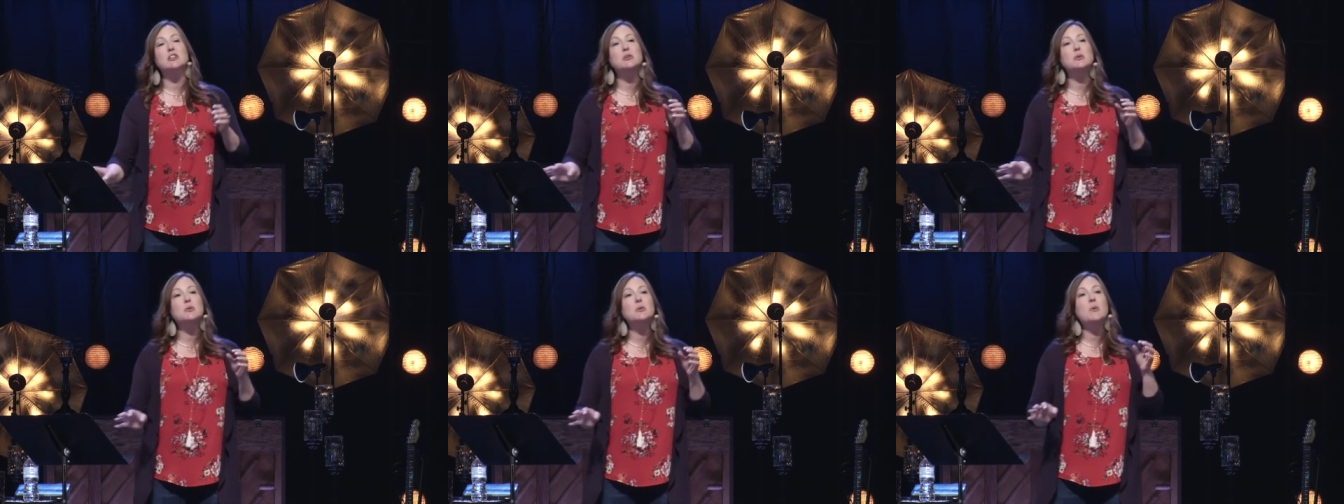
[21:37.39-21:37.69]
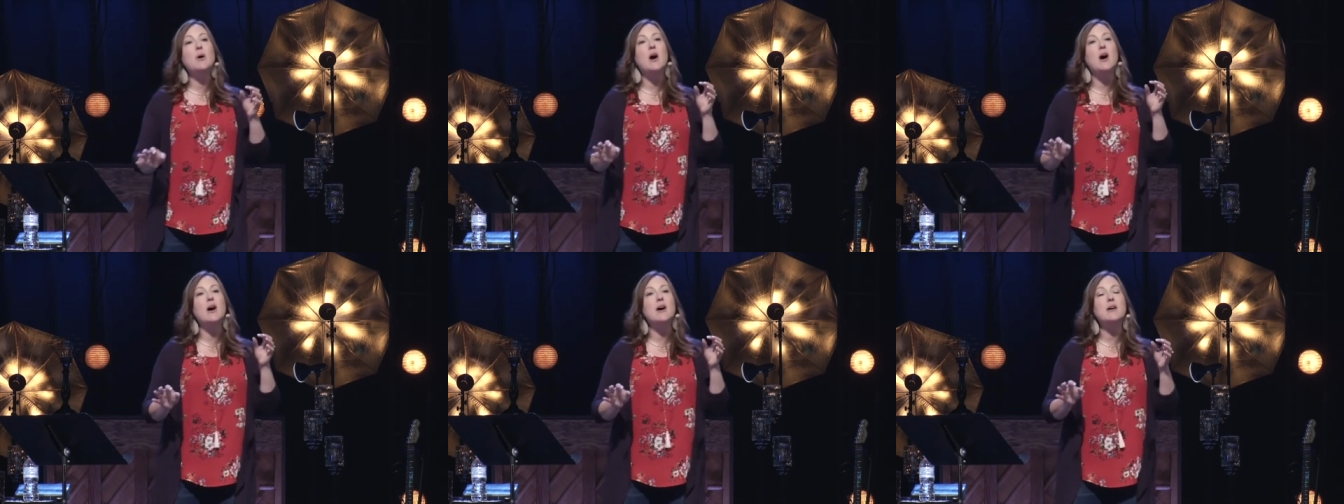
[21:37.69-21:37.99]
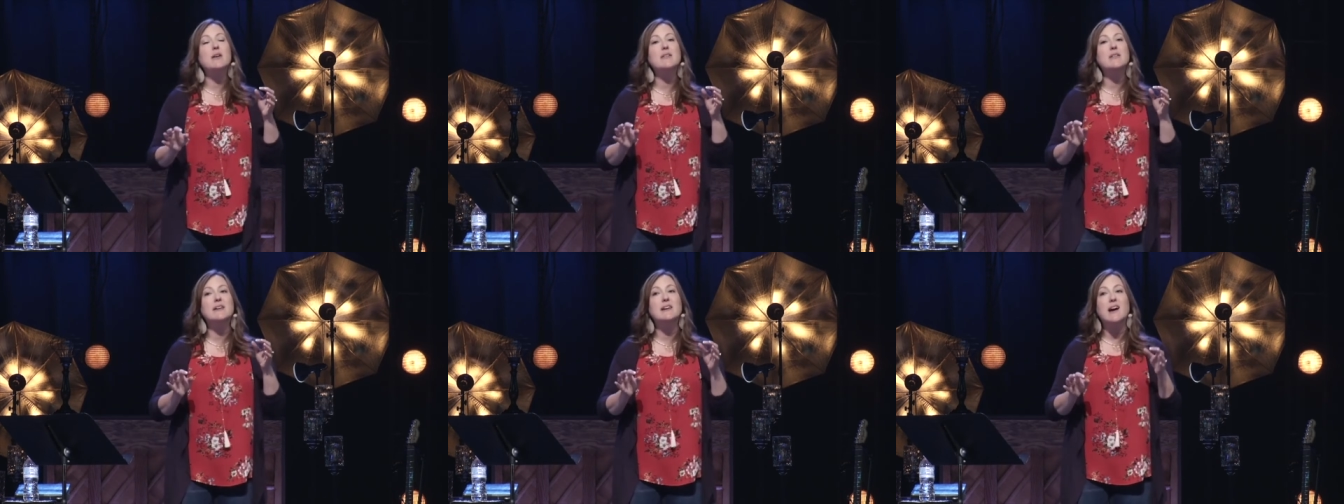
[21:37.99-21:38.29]
You
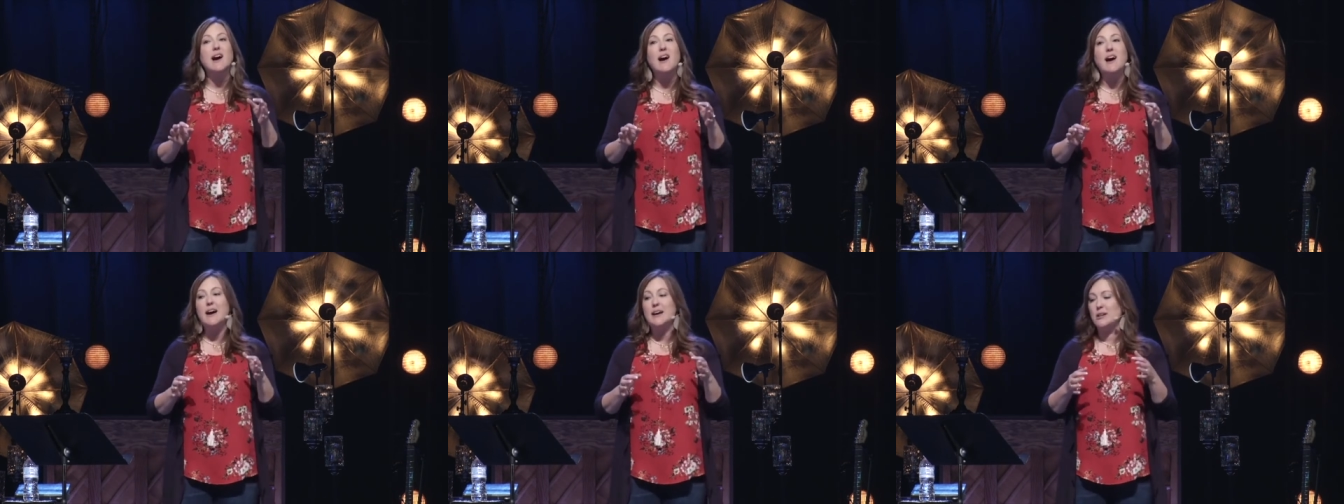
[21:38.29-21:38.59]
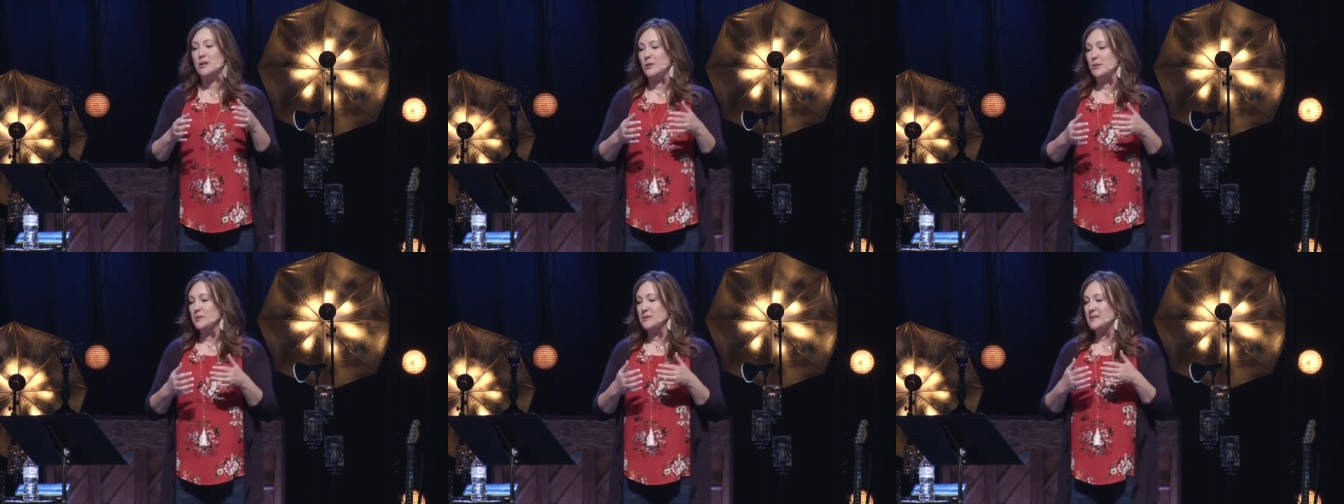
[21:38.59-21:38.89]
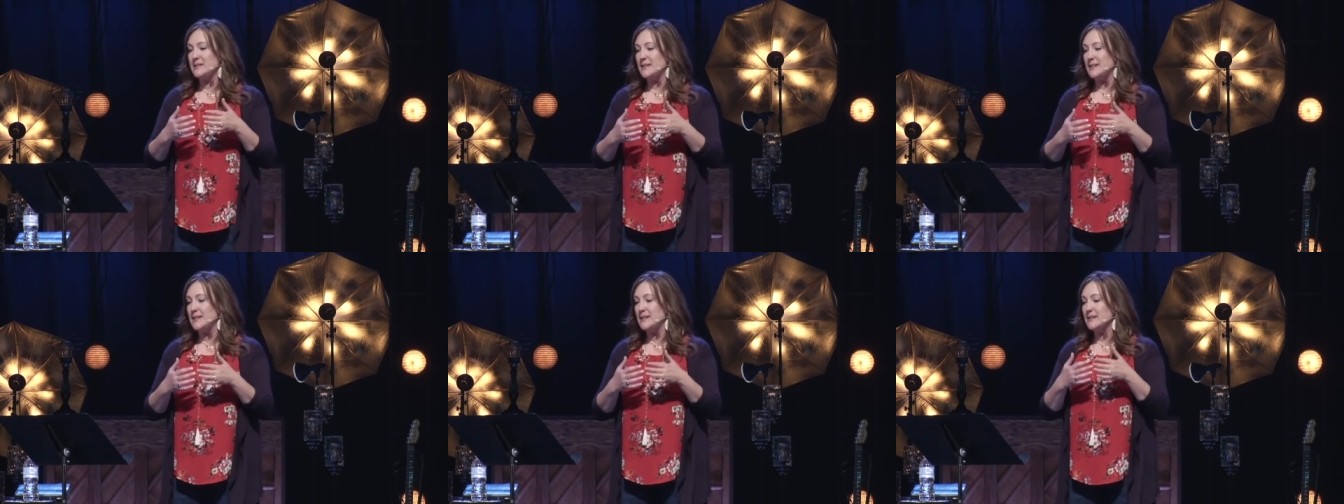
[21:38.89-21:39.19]
are the God who
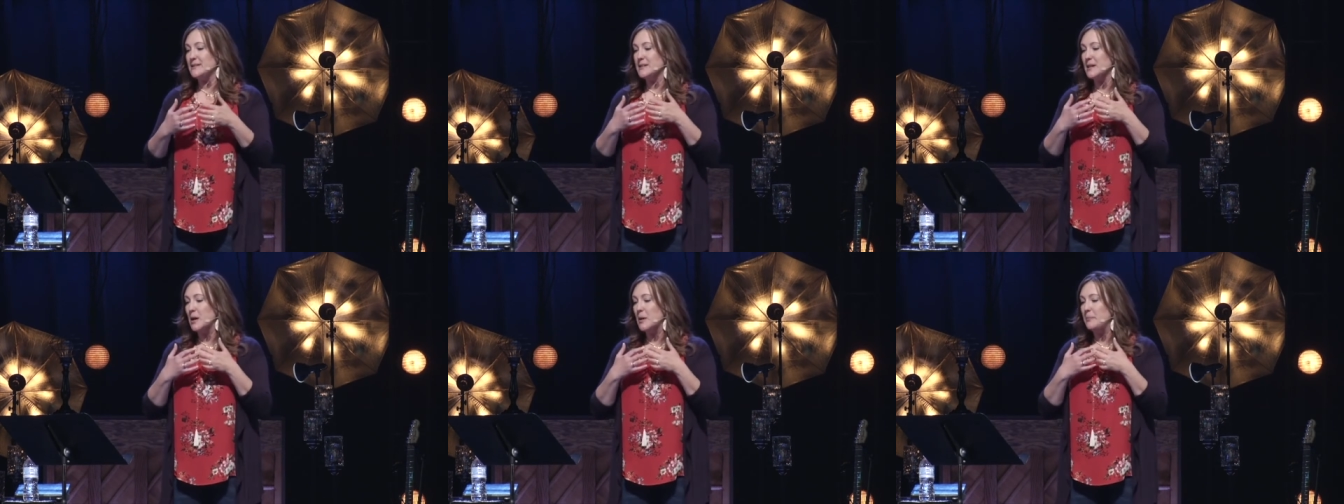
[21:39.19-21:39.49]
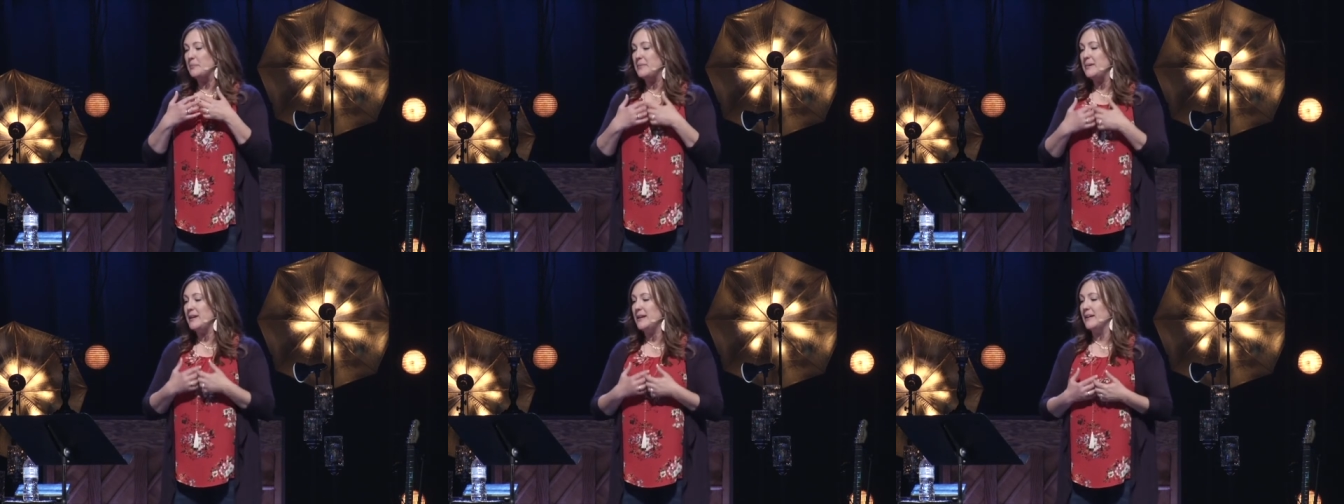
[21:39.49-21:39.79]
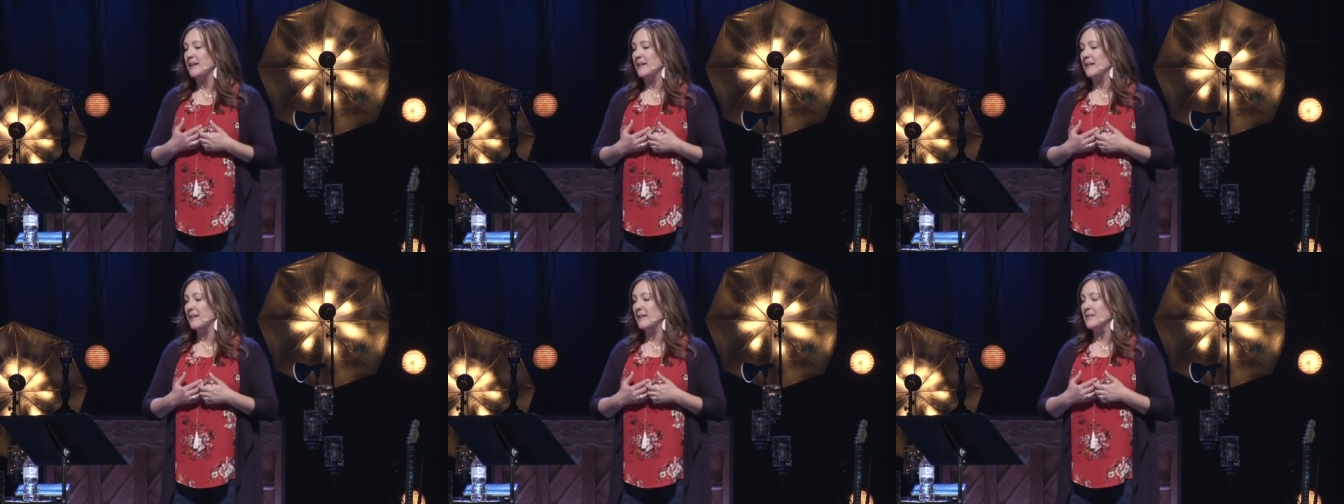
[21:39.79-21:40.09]
sees
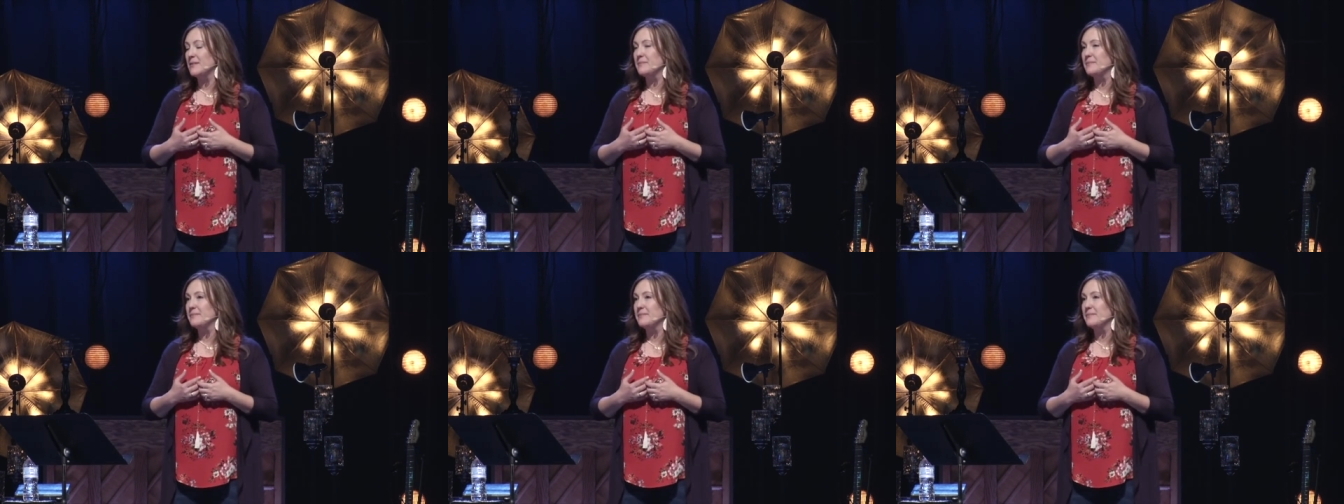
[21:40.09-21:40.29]
me.